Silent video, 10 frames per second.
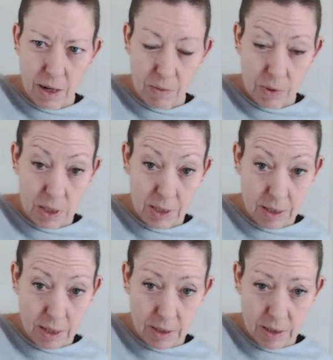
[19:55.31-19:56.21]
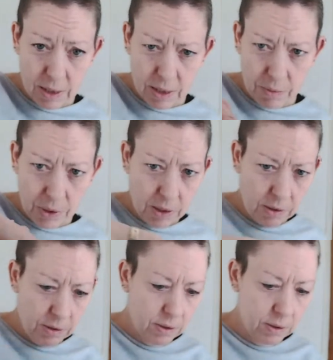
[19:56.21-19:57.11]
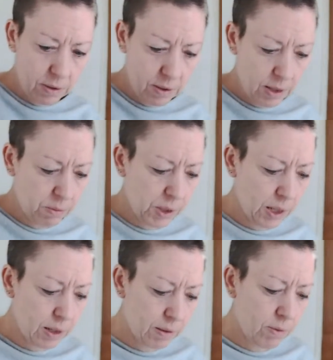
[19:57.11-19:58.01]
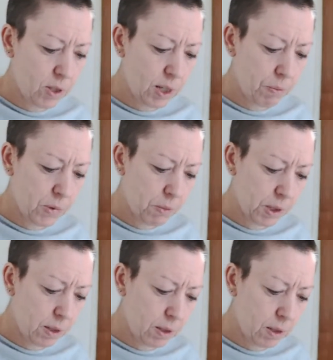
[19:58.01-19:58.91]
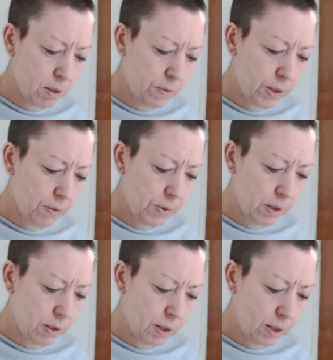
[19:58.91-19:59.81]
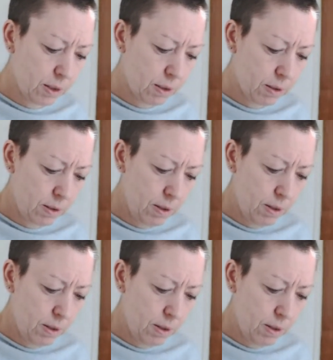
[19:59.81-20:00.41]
which needs testing because anybody can stamp something 925 these days.